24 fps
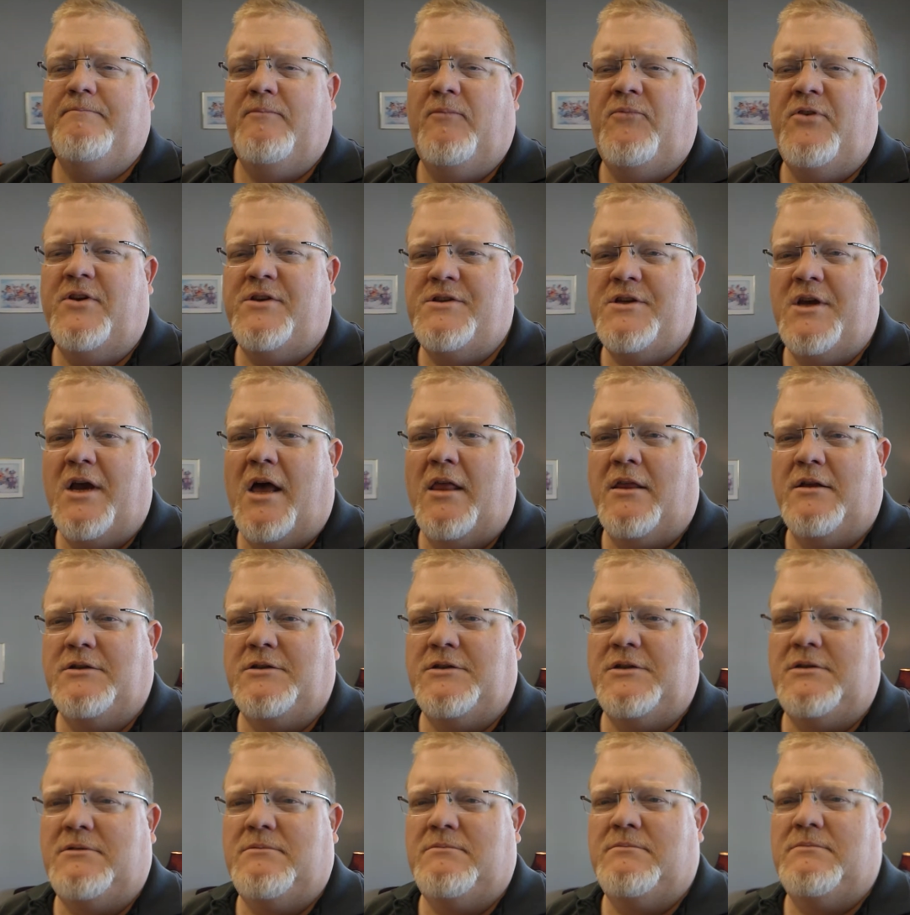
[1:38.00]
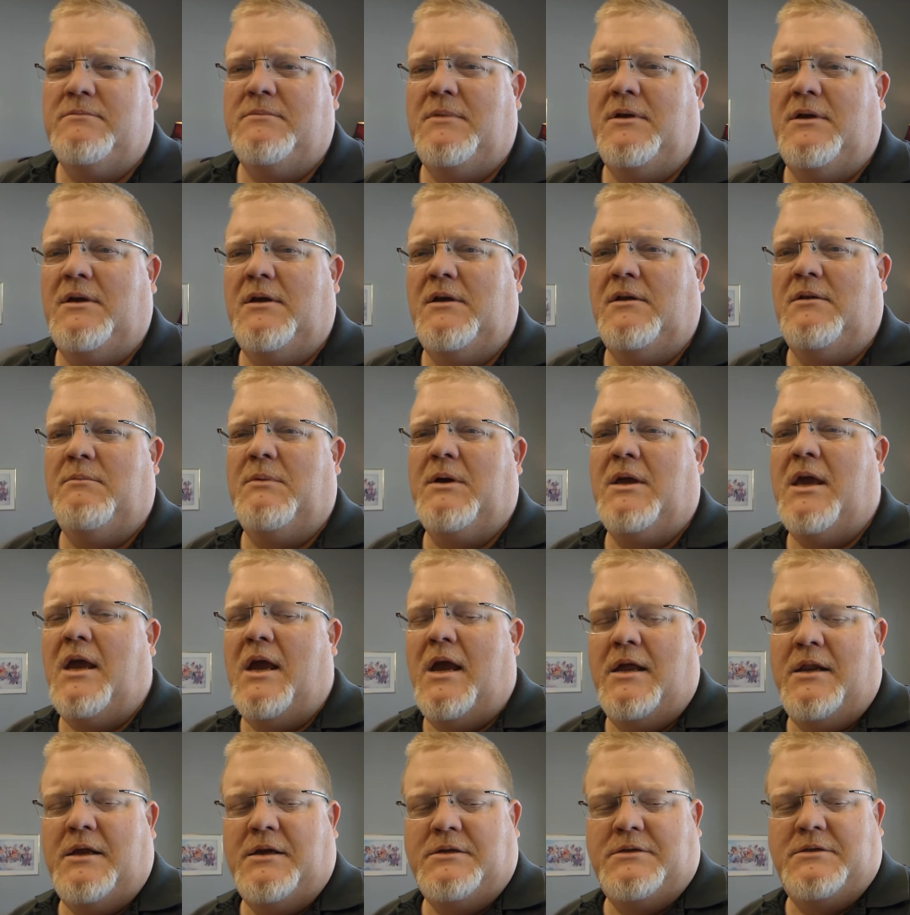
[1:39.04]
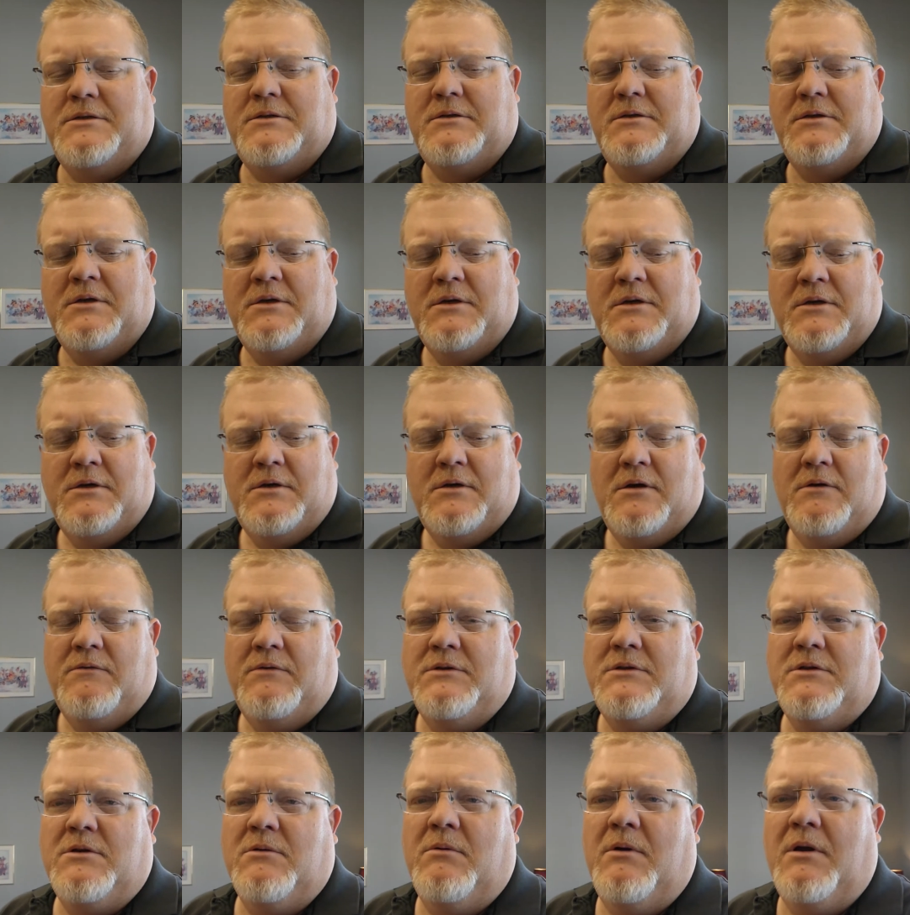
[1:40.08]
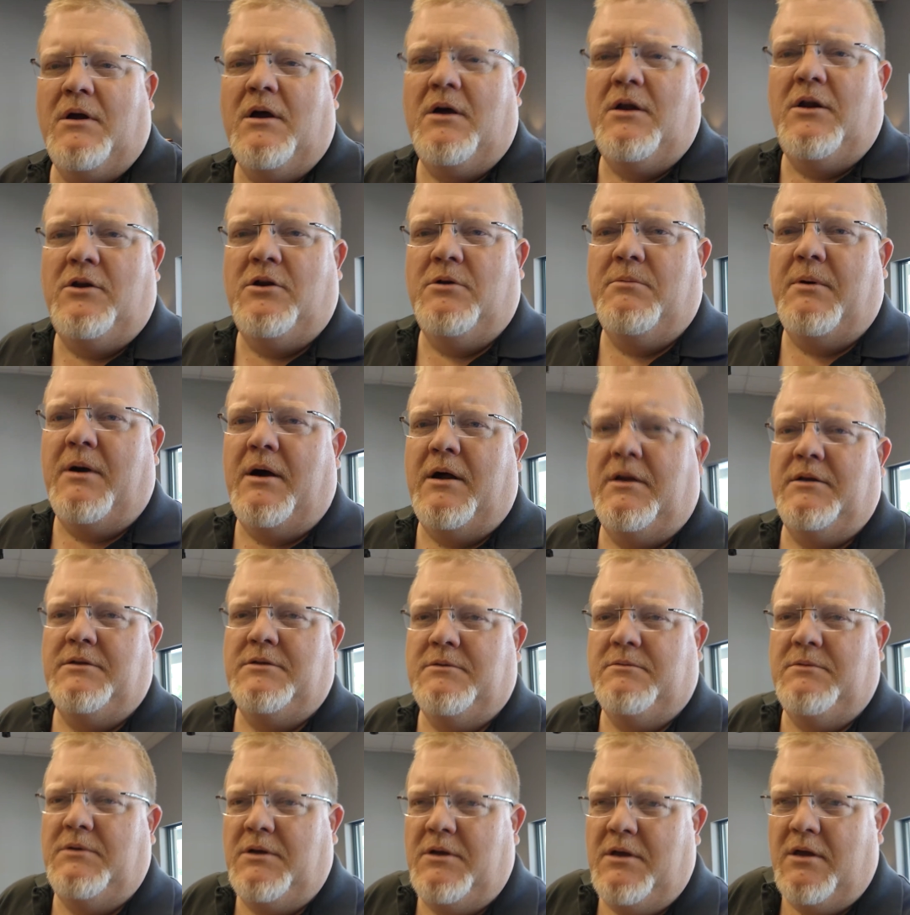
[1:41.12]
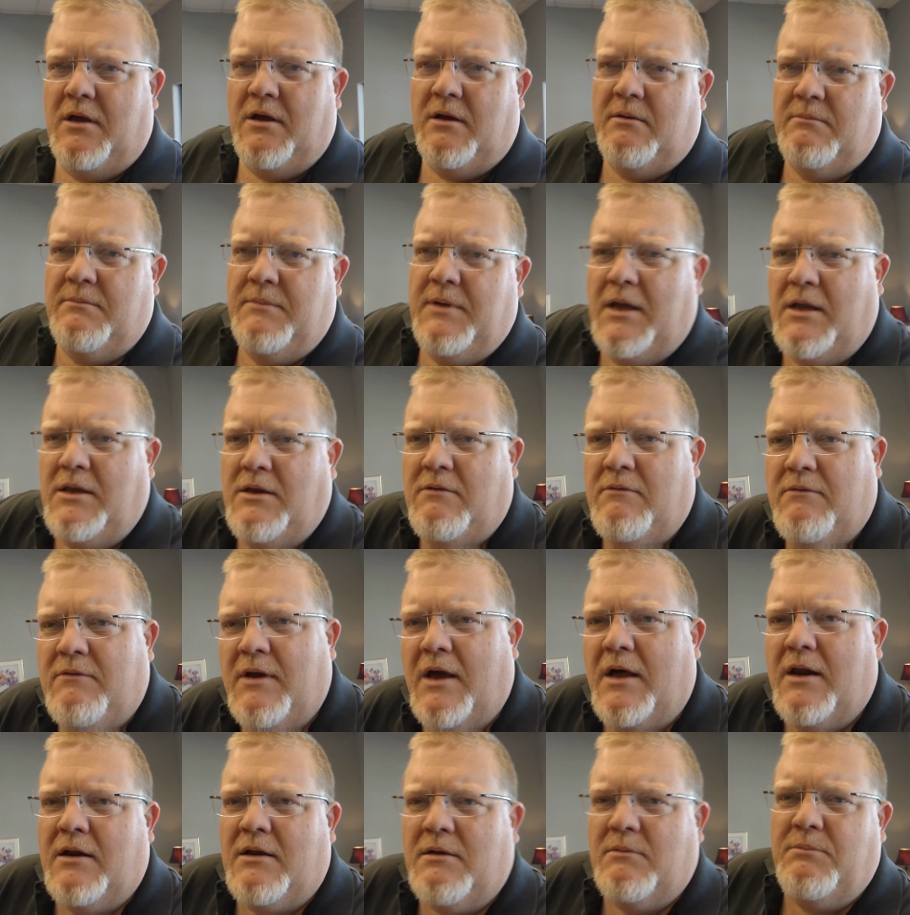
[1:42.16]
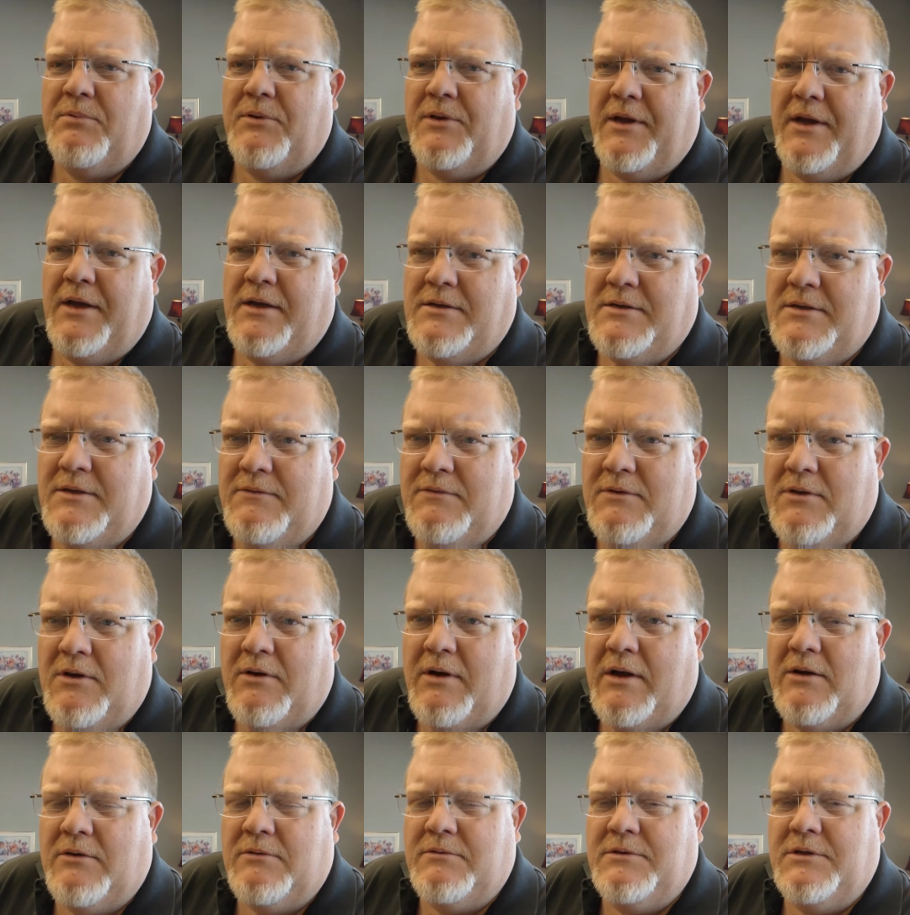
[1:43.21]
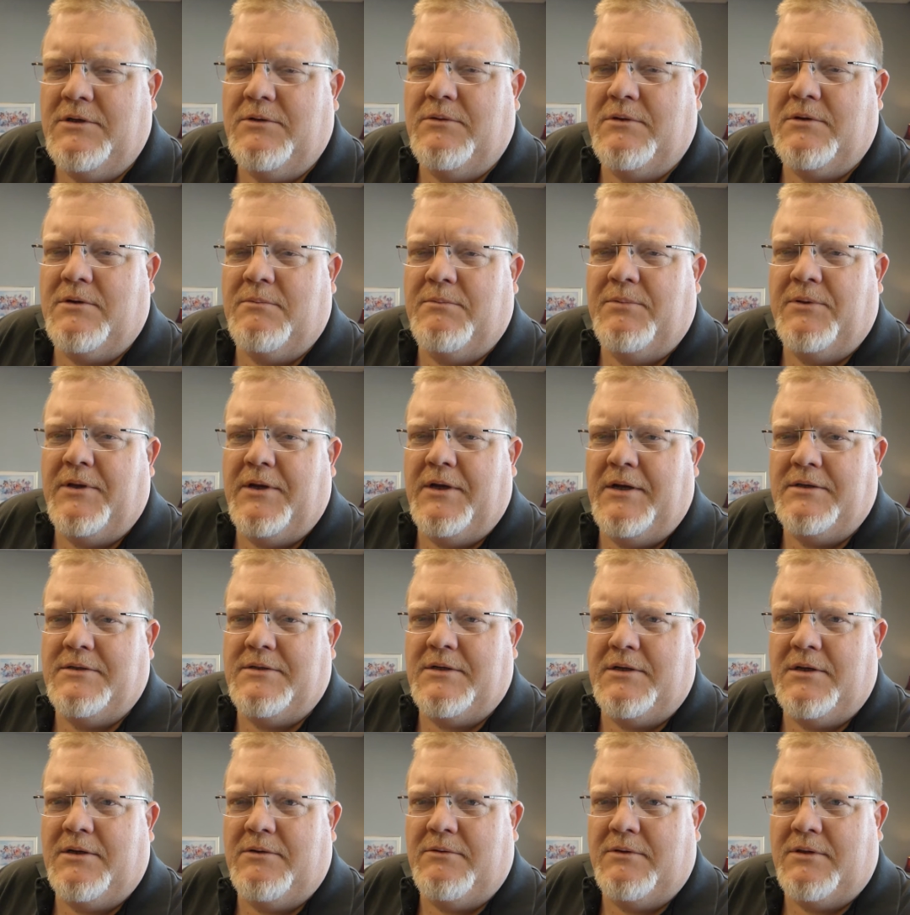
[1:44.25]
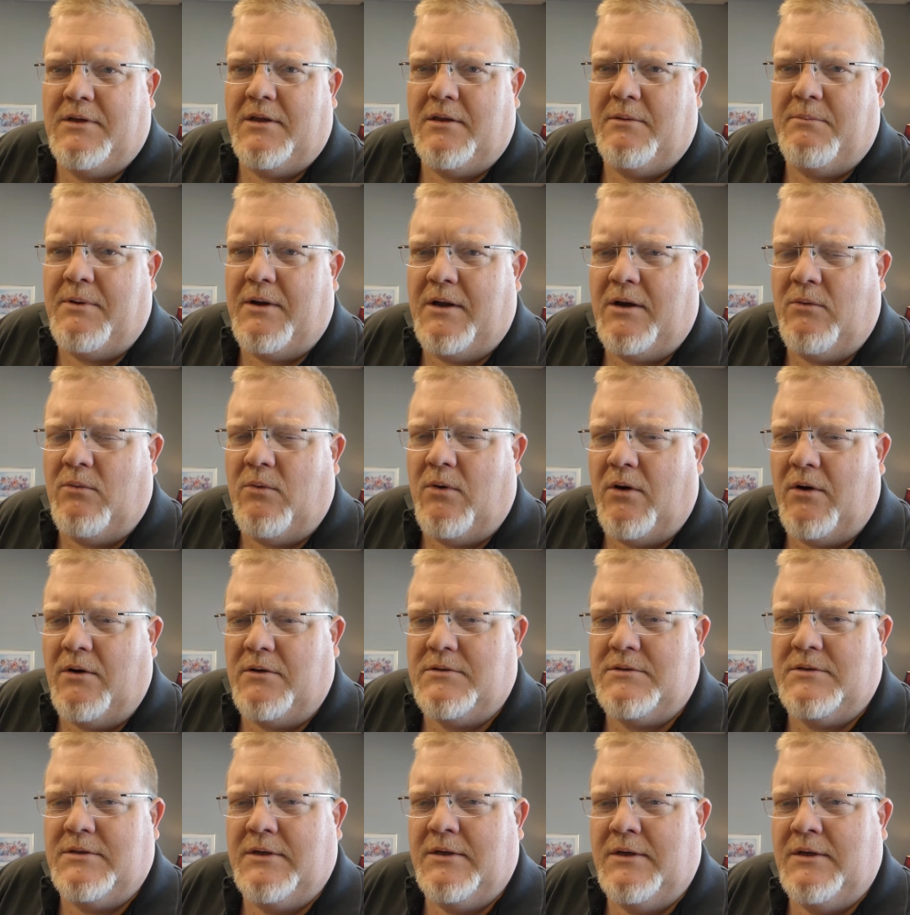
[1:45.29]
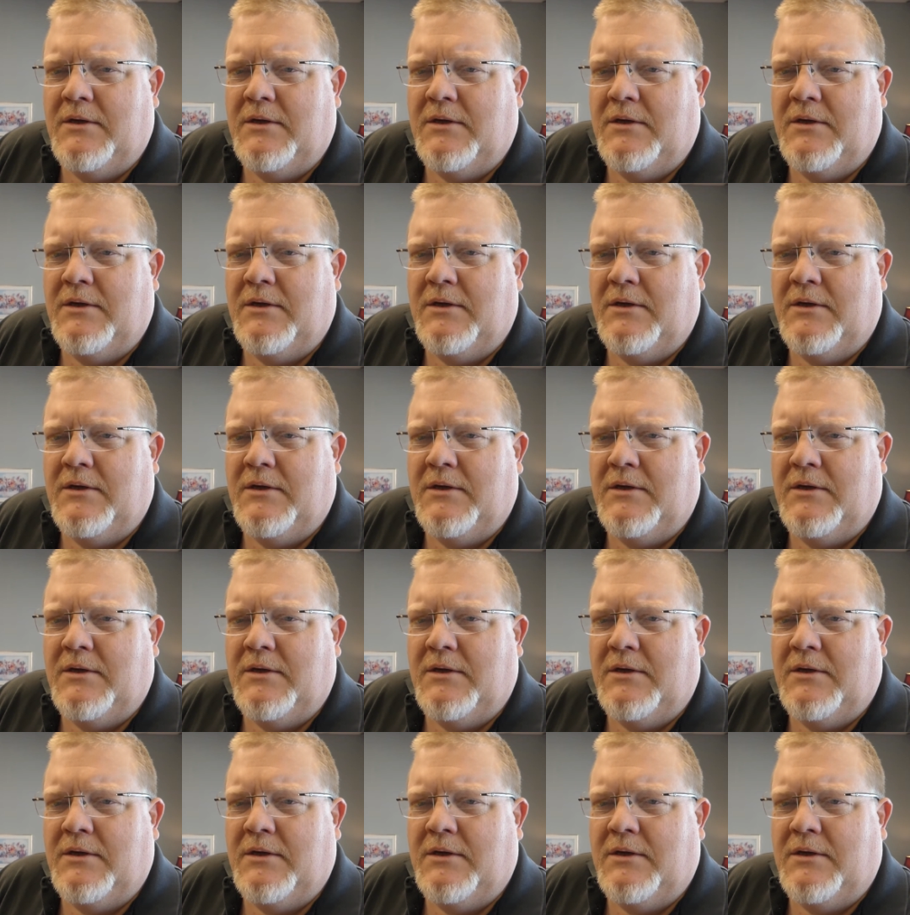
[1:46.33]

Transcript: physiology and the mechanics, what's going on in your body. So when you come and you've got a complaint, even though I don't deal with complaints, I deal with how the body works.